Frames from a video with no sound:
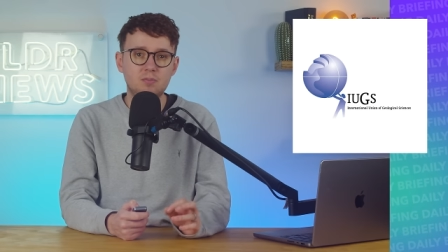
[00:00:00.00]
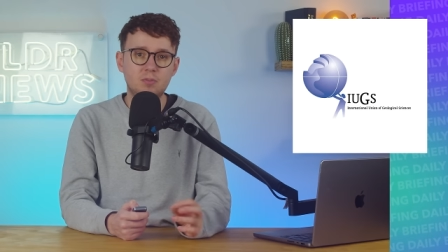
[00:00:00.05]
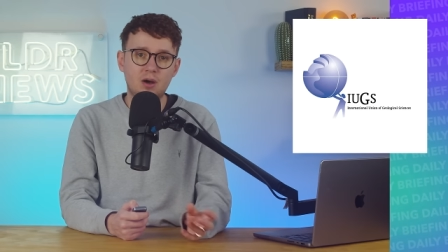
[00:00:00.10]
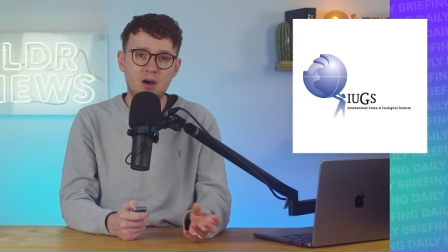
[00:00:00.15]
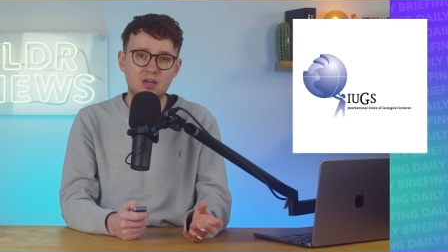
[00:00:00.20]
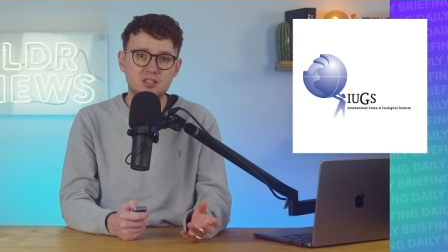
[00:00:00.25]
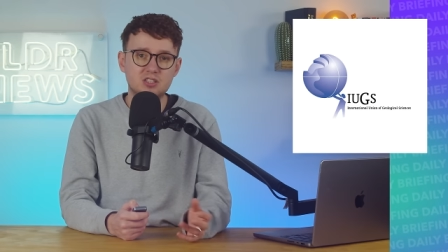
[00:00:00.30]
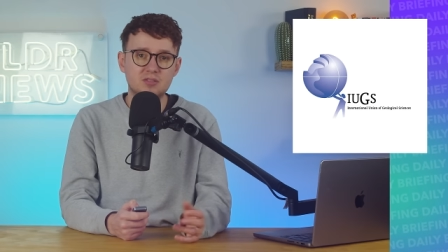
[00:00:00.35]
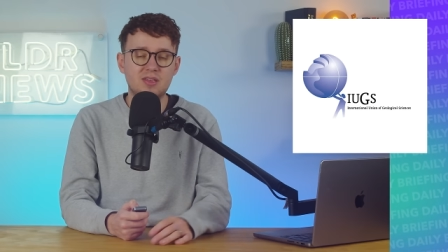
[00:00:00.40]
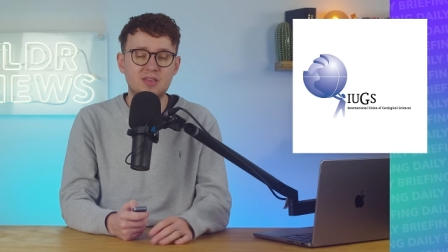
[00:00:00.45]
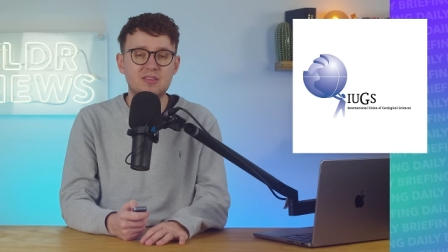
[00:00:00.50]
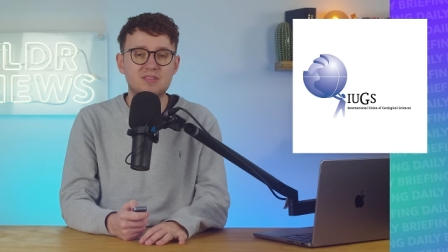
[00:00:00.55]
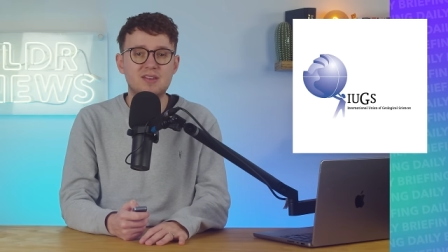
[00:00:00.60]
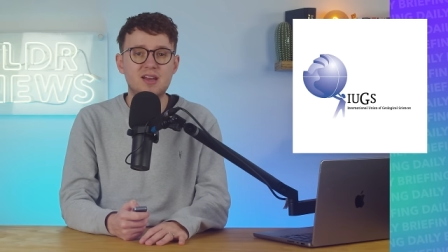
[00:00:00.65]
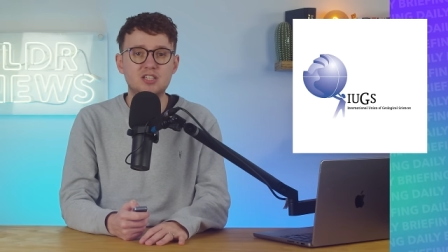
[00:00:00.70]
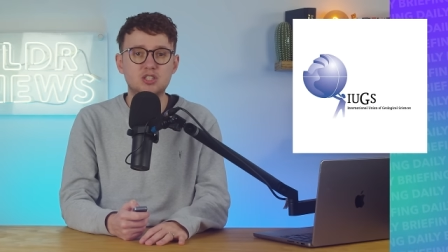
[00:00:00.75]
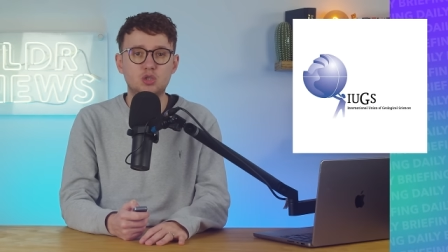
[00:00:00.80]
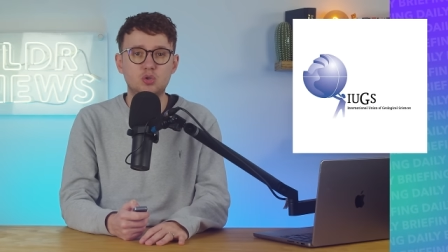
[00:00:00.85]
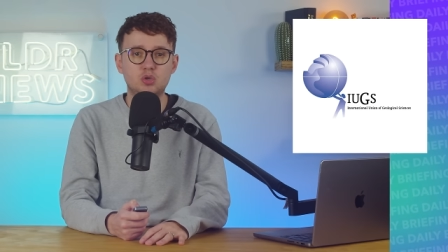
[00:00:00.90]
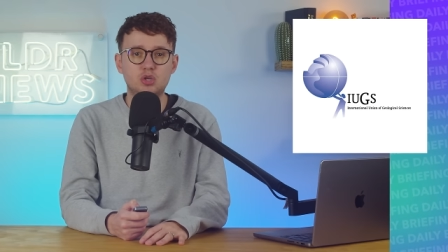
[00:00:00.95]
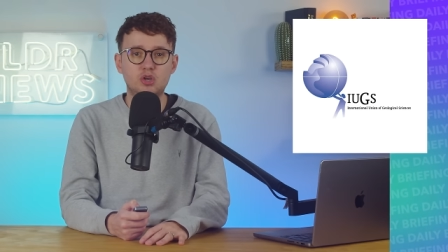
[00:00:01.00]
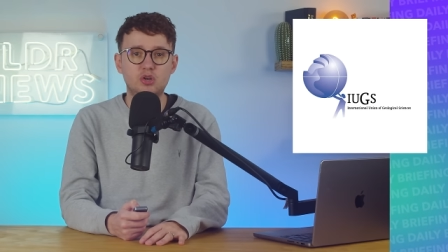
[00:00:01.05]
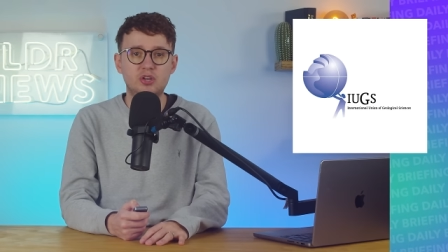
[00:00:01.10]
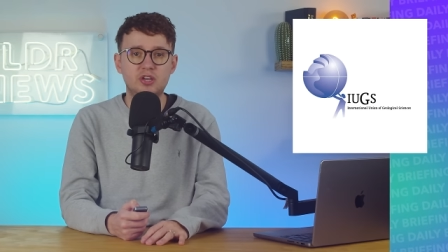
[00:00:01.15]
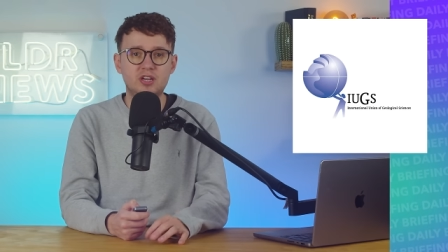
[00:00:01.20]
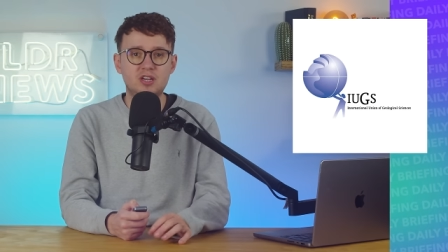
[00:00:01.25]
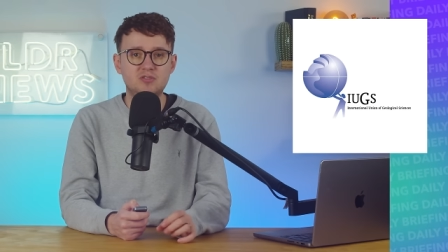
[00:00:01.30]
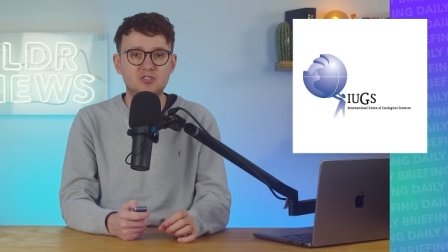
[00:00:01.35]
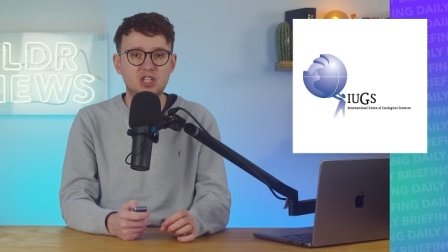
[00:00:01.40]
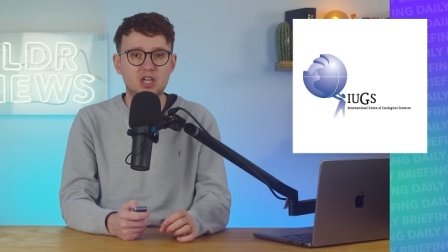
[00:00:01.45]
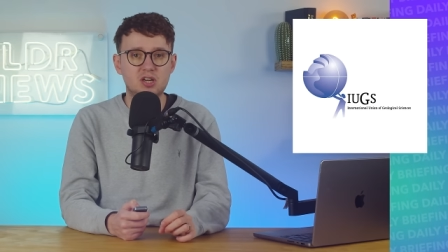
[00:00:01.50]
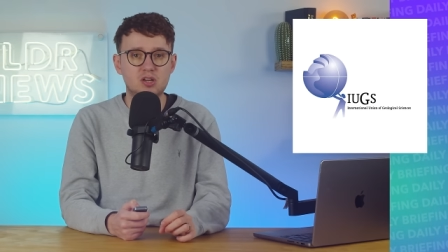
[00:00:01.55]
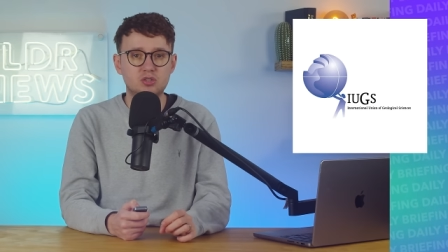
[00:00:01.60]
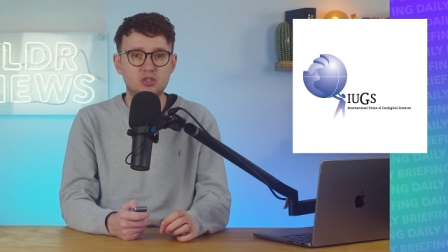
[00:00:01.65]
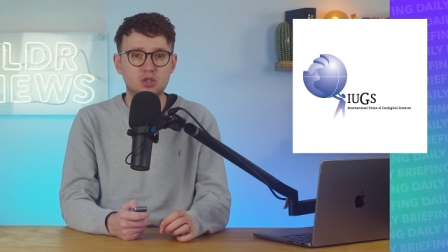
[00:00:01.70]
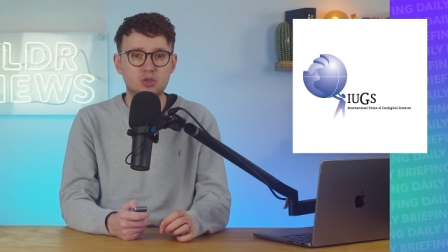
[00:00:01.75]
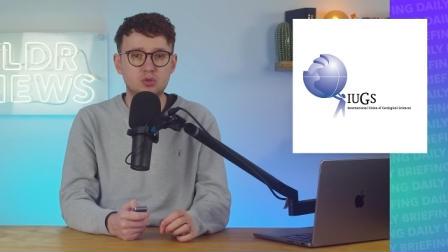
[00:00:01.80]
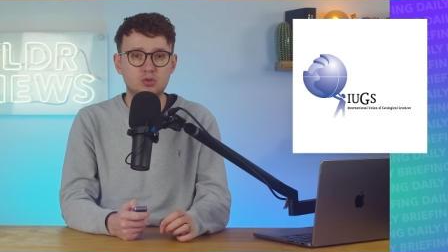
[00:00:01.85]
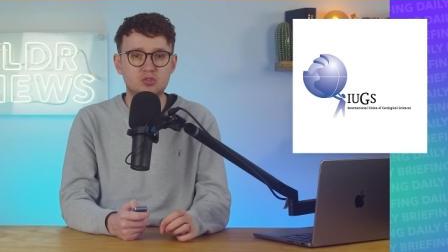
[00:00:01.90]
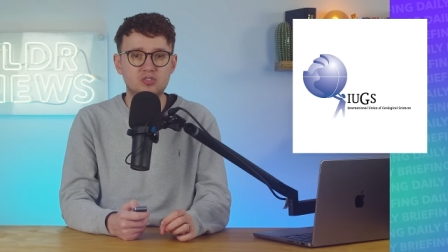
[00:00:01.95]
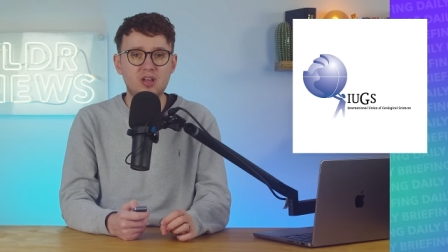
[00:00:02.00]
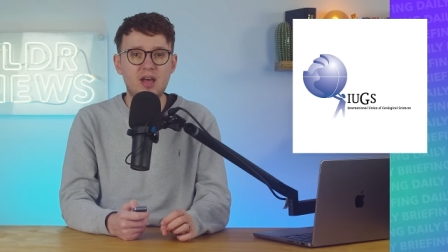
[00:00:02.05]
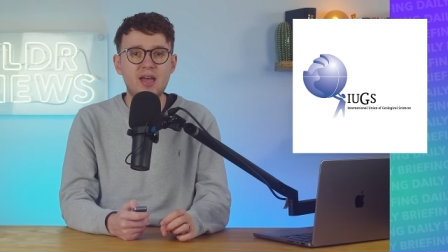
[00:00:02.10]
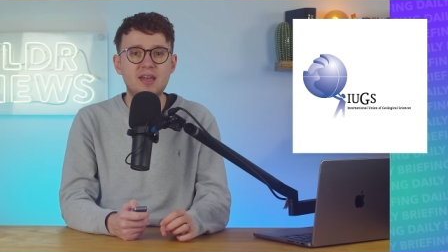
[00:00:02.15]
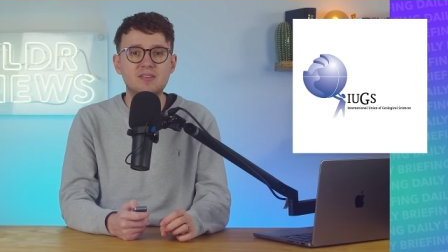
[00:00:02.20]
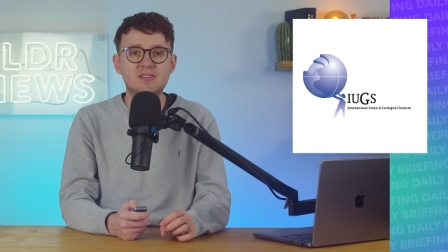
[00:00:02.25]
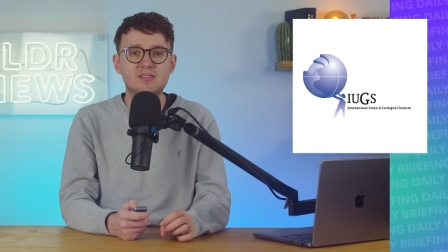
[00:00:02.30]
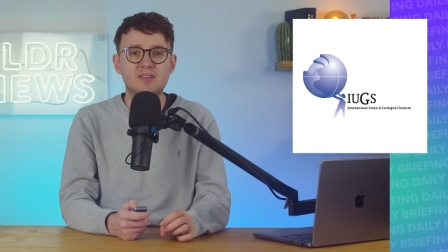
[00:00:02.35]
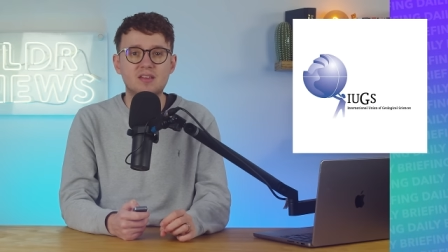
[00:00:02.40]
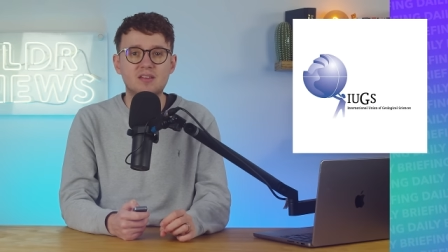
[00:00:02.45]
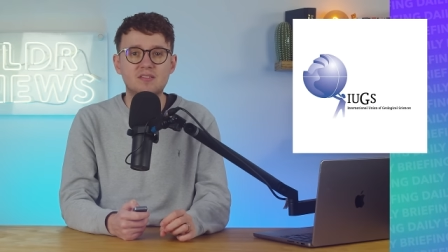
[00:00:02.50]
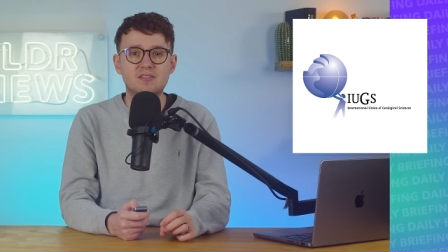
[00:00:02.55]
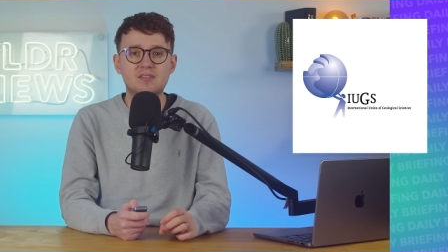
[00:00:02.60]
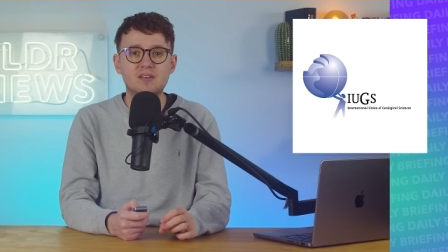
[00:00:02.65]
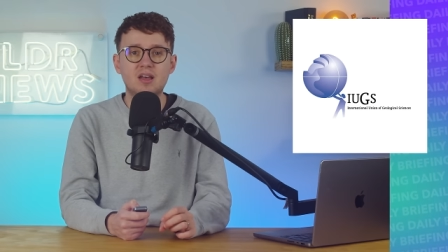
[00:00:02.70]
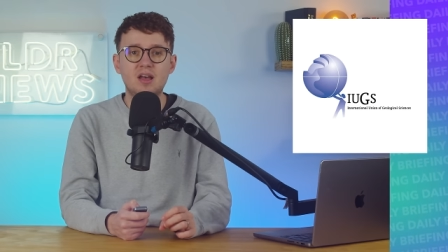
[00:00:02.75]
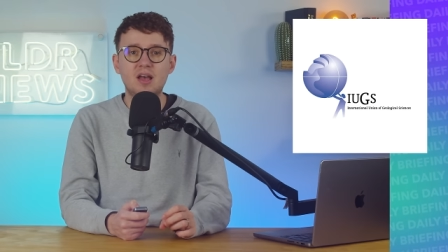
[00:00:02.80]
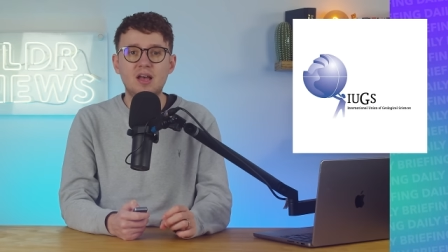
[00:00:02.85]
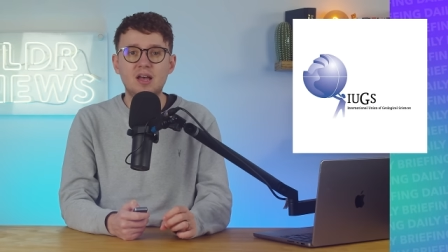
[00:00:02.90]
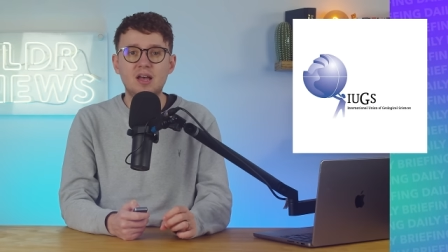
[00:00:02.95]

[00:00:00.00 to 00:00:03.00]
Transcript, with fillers: part of the International Union of Geological Sciences,